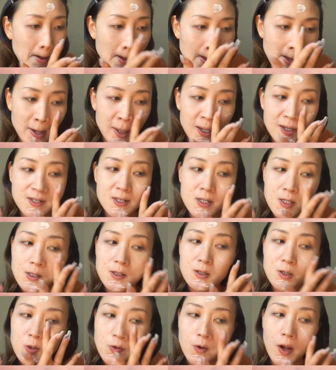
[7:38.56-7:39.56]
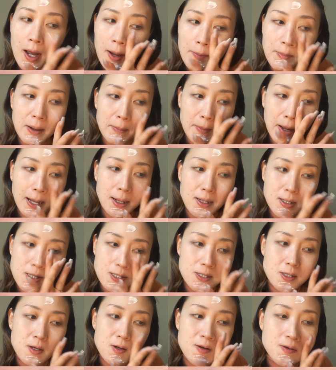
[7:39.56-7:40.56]
and I still try my
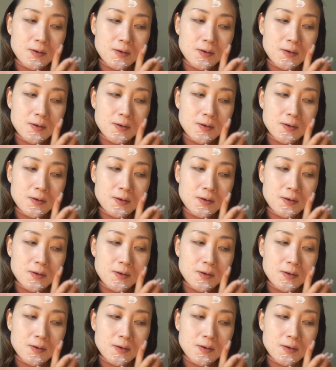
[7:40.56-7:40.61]
best.